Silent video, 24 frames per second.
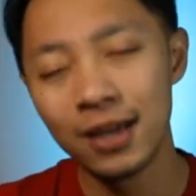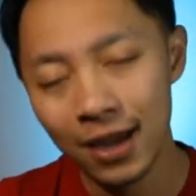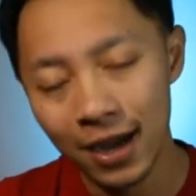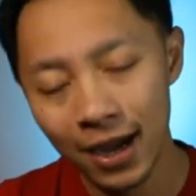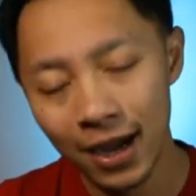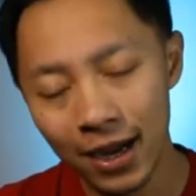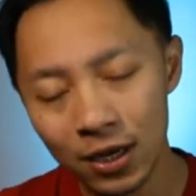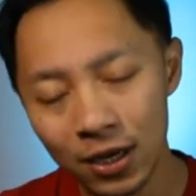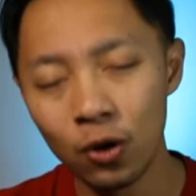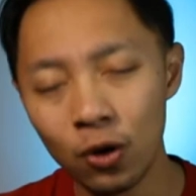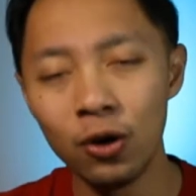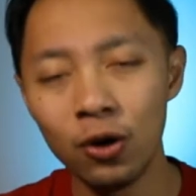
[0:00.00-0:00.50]

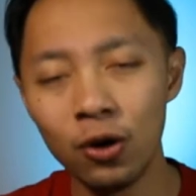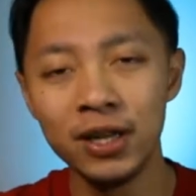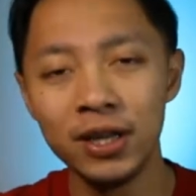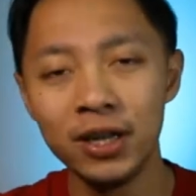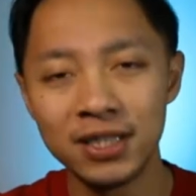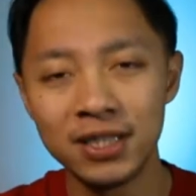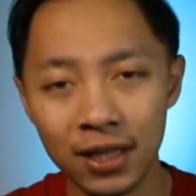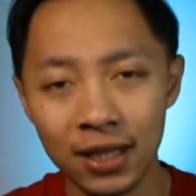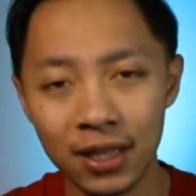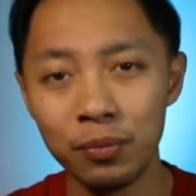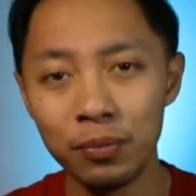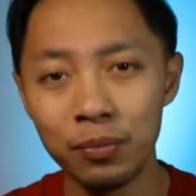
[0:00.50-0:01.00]
I know
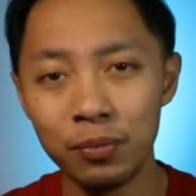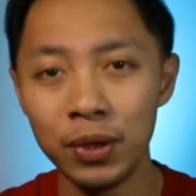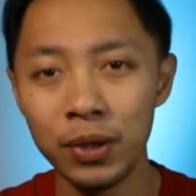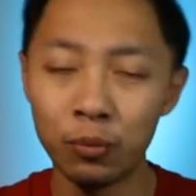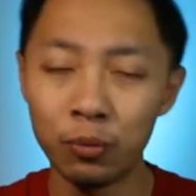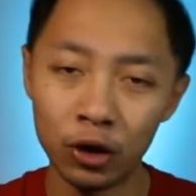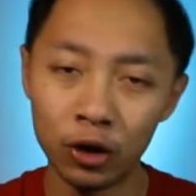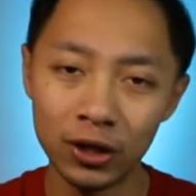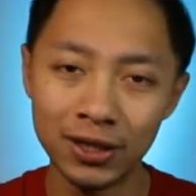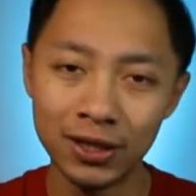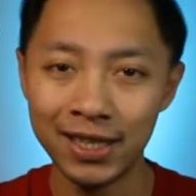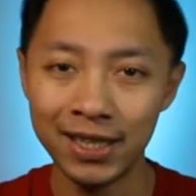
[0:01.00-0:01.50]
it's a little bit
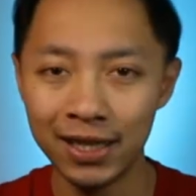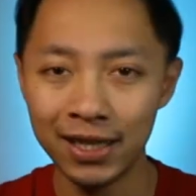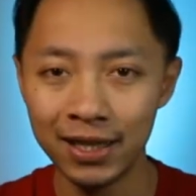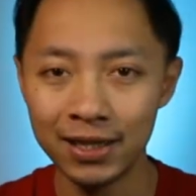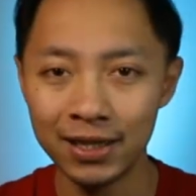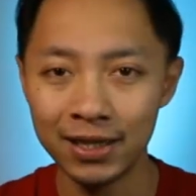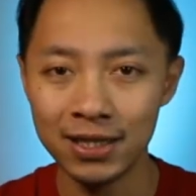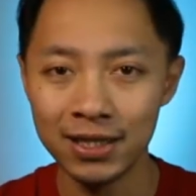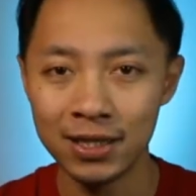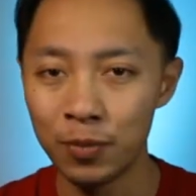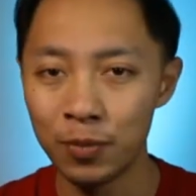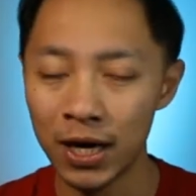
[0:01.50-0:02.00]
more
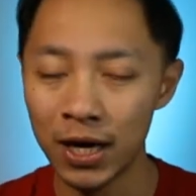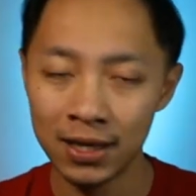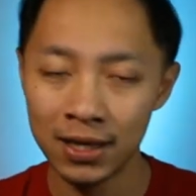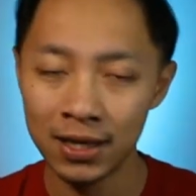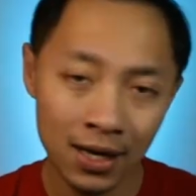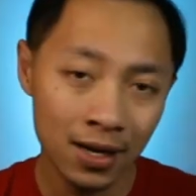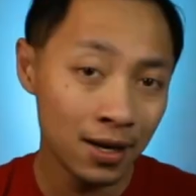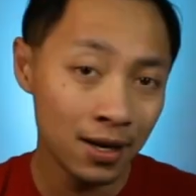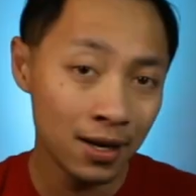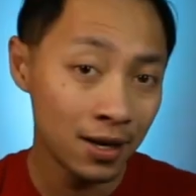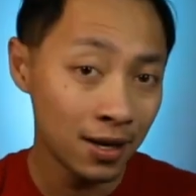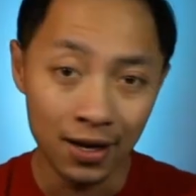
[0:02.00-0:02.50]
tedious, but
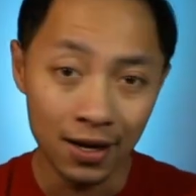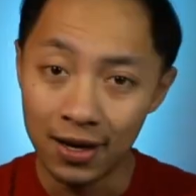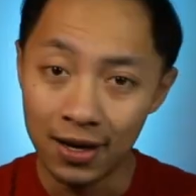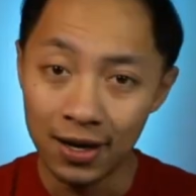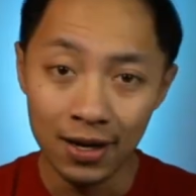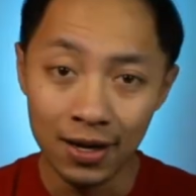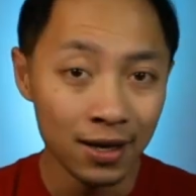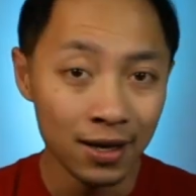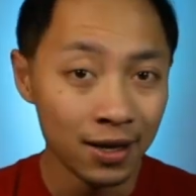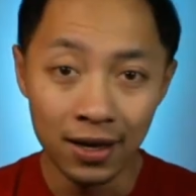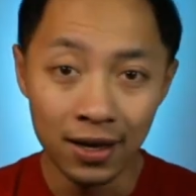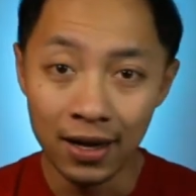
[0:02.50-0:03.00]

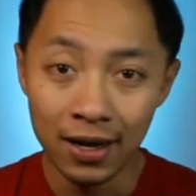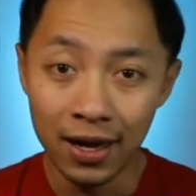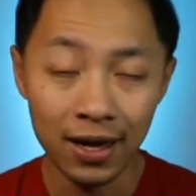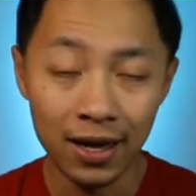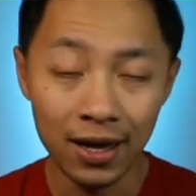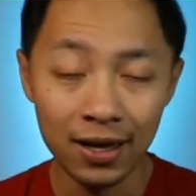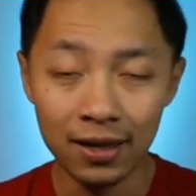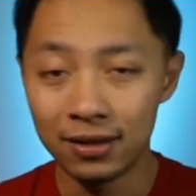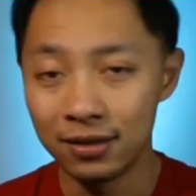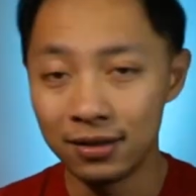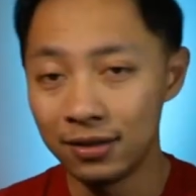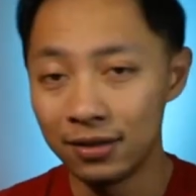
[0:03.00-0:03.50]

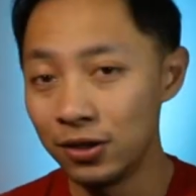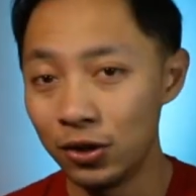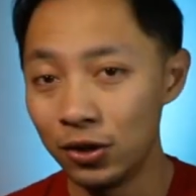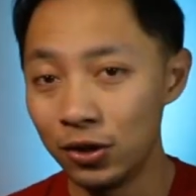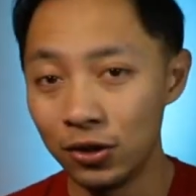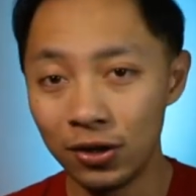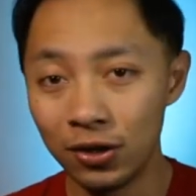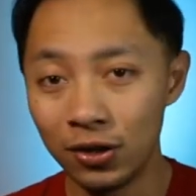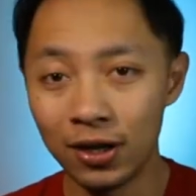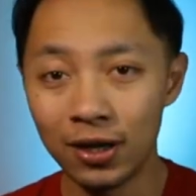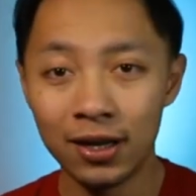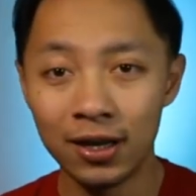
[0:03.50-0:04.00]
hey,
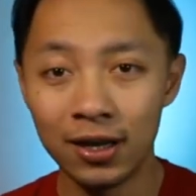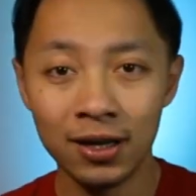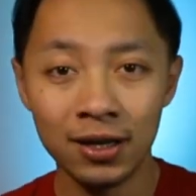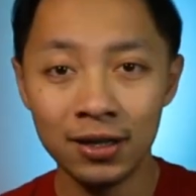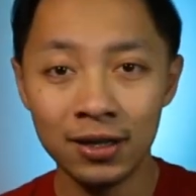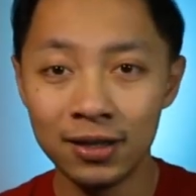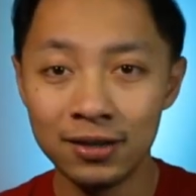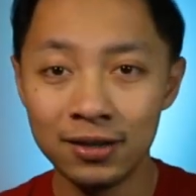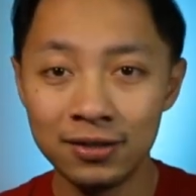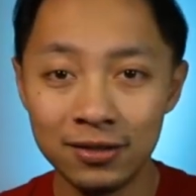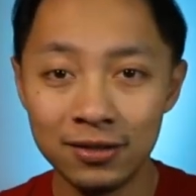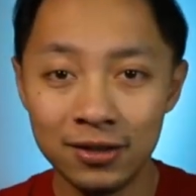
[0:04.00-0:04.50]
you gotta
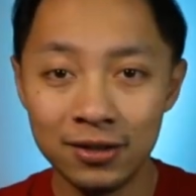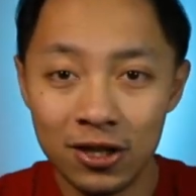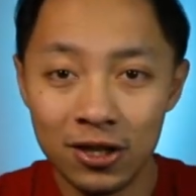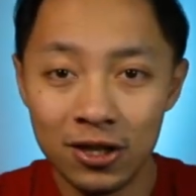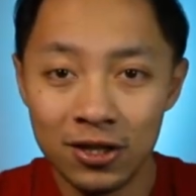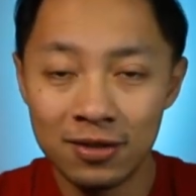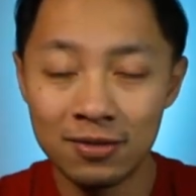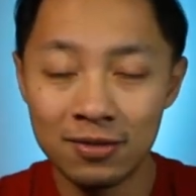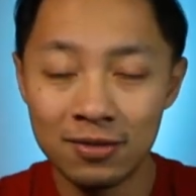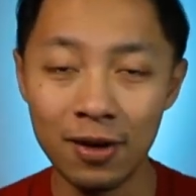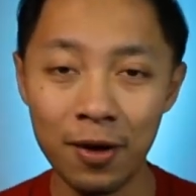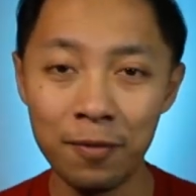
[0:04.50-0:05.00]

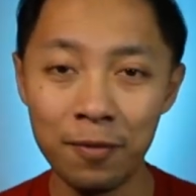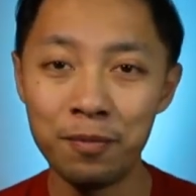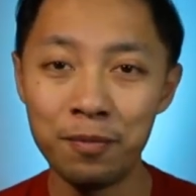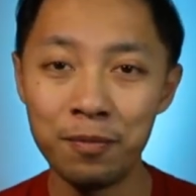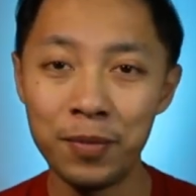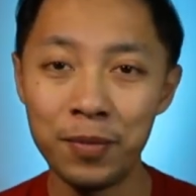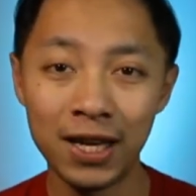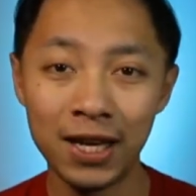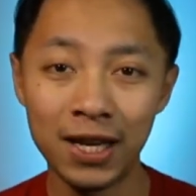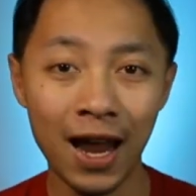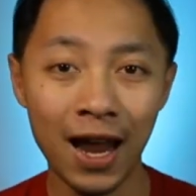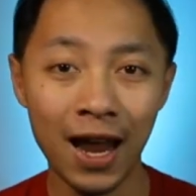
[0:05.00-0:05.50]
just
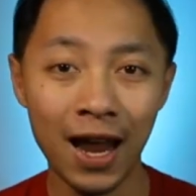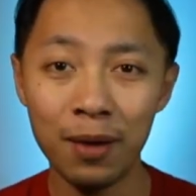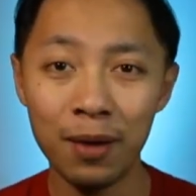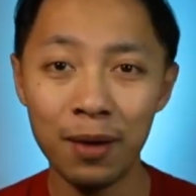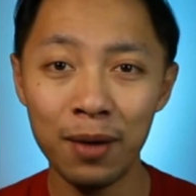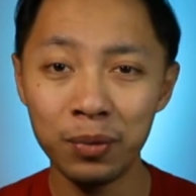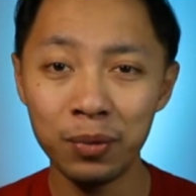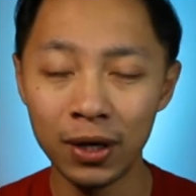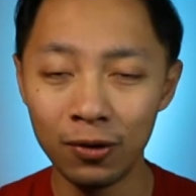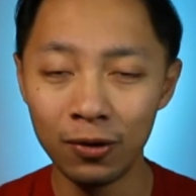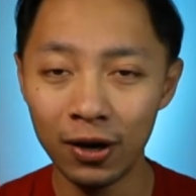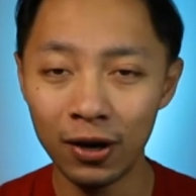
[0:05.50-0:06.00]
make it
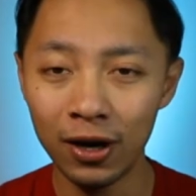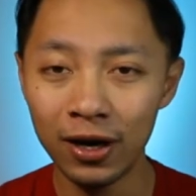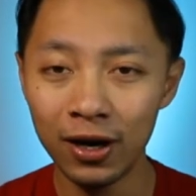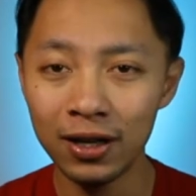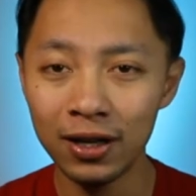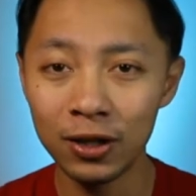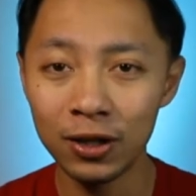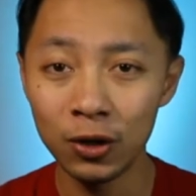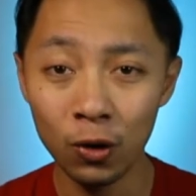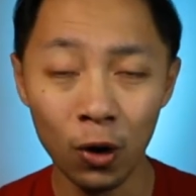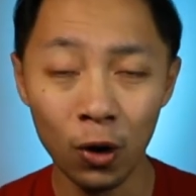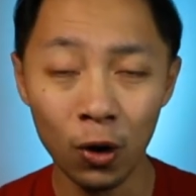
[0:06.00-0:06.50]
happen, right?
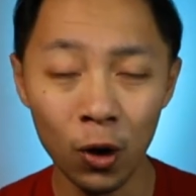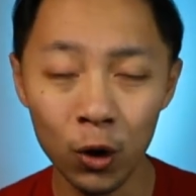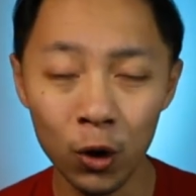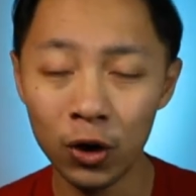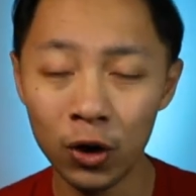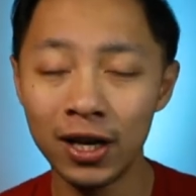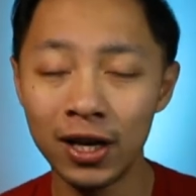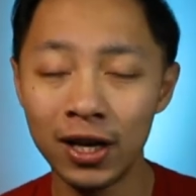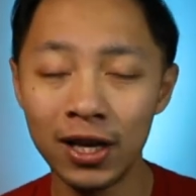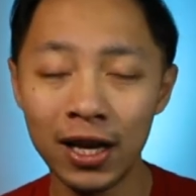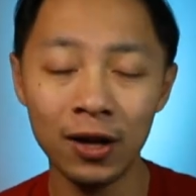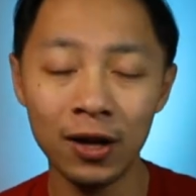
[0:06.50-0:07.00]
You're
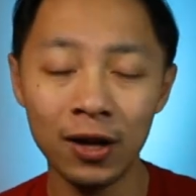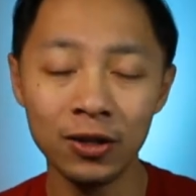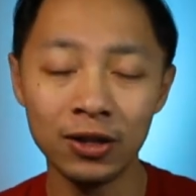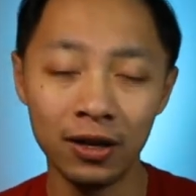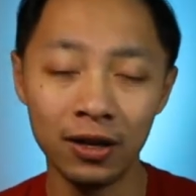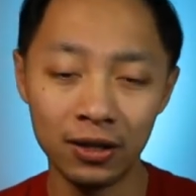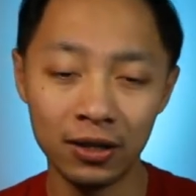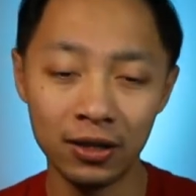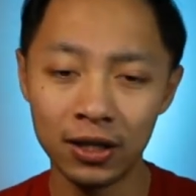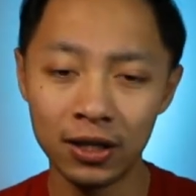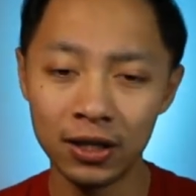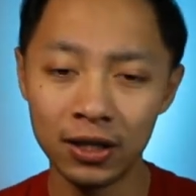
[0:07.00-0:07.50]
already out
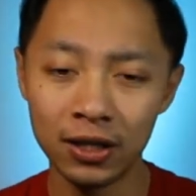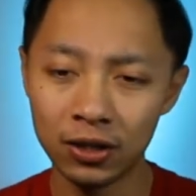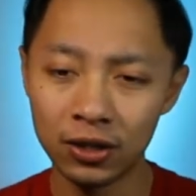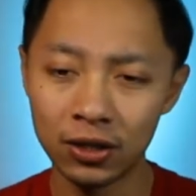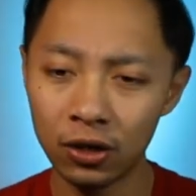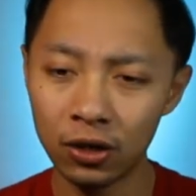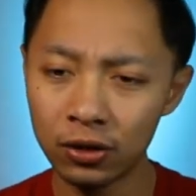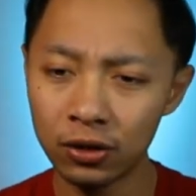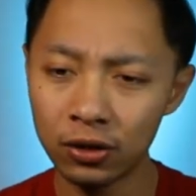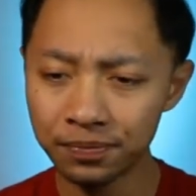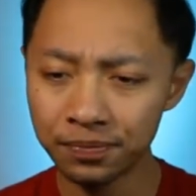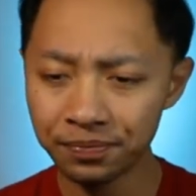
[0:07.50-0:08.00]
there.
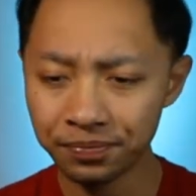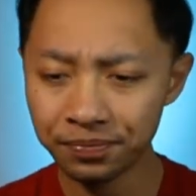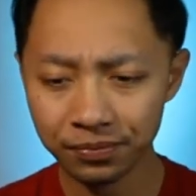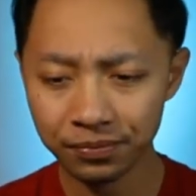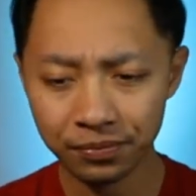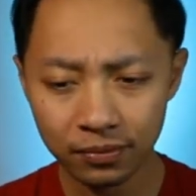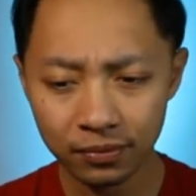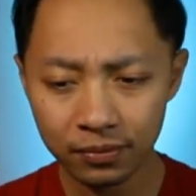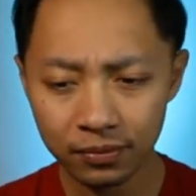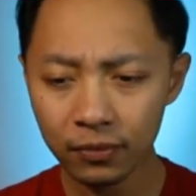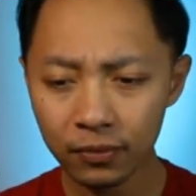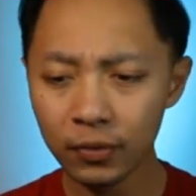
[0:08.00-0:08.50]
So
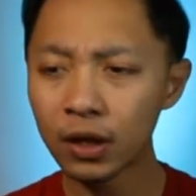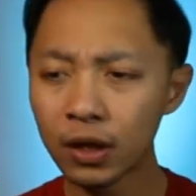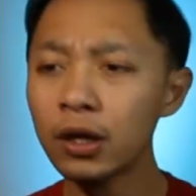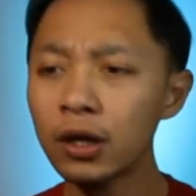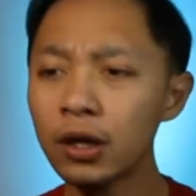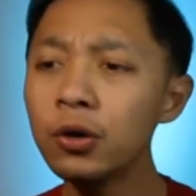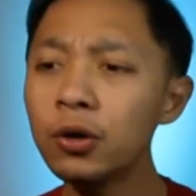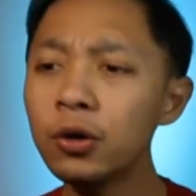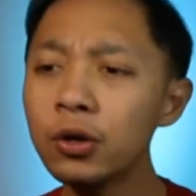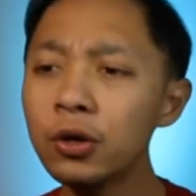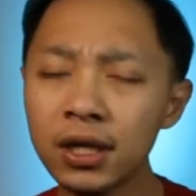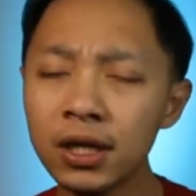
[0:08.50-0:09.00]

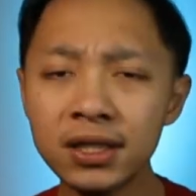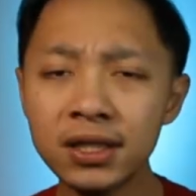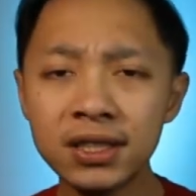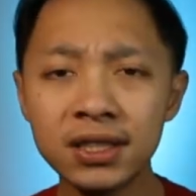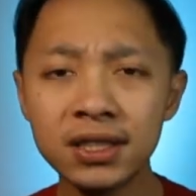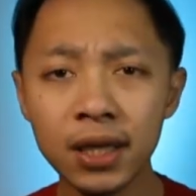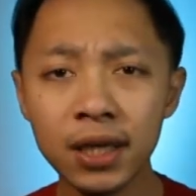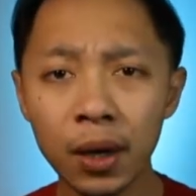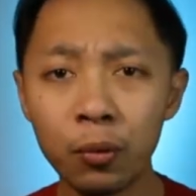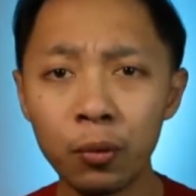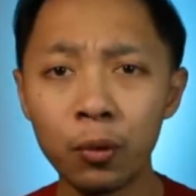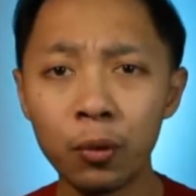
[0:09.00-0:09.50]
those are
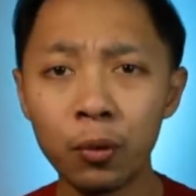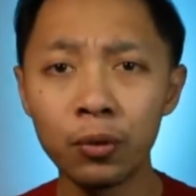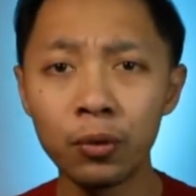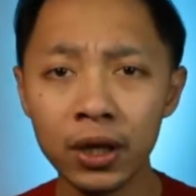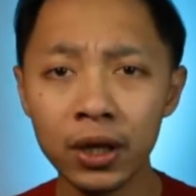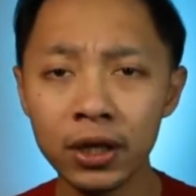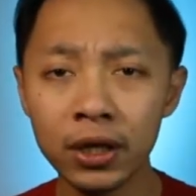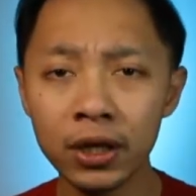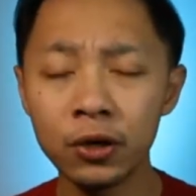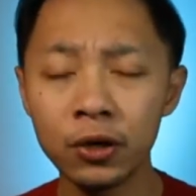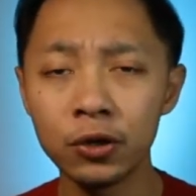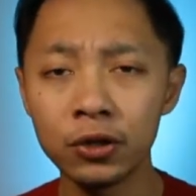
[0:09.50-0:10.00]
some
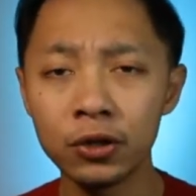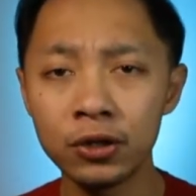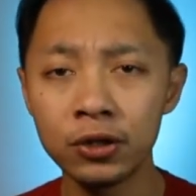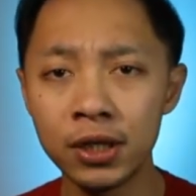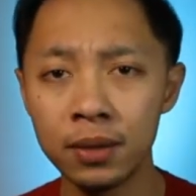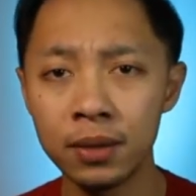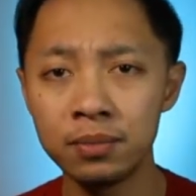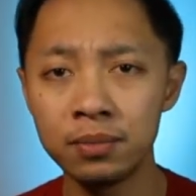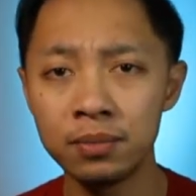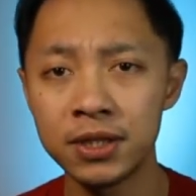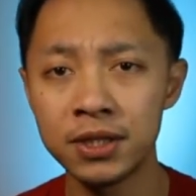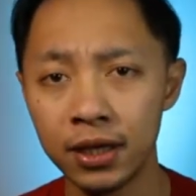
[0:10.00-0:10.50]
really good
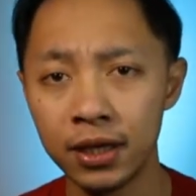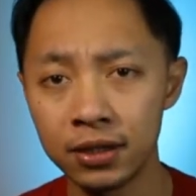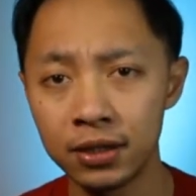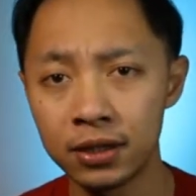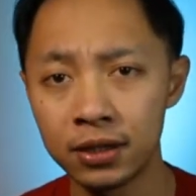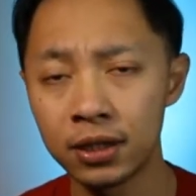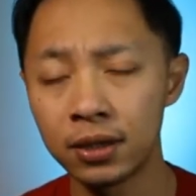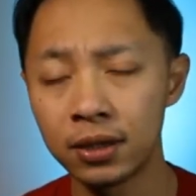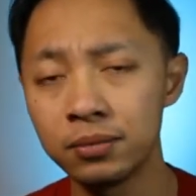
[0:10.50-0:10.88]
tips in terms